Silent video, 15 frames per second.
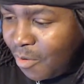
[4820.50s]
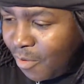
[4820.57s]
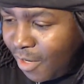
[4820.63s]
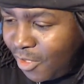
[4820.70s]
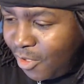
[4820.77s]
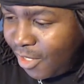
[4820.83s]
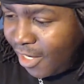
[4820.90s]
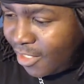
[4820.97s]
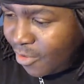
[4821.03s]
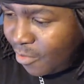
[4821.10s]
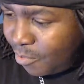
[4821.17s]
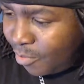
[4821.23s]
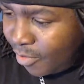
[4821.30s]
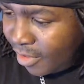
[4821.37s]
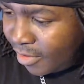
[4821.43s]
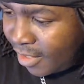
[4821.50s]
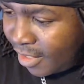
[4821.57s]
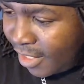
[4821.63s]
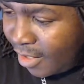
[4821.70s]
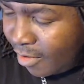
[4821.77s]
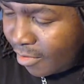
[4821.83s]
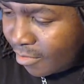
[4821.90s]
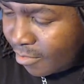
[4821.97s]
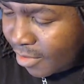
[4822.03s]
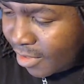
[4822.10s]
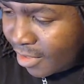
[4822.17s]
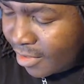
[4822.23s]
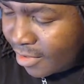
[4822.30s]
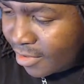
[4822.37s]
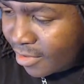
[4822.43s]
why you guys are pointing that out
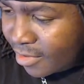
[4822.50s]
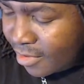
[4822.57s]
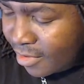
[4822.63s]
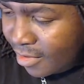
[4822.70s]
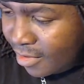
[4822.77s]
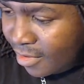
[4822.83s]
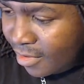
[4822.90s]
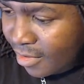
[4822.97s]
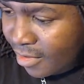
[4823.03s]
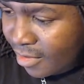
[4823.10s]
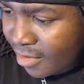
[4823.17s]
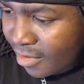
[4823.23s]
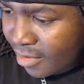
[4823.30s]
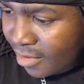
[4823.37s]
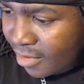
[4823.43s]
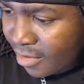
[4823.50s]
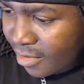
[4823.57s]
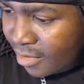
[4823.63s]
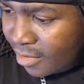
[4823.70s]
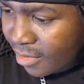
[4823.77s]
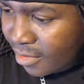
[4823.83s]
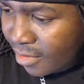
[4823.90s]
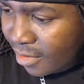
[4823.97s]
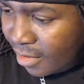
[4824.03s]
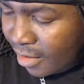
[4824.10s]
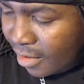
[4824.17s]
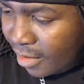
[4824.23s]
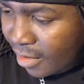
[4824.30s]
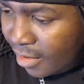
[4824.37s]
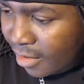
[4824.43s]
because
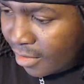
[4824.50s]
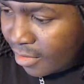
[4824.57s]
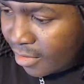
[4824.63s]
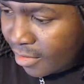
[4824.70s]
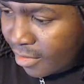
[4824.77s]
uh,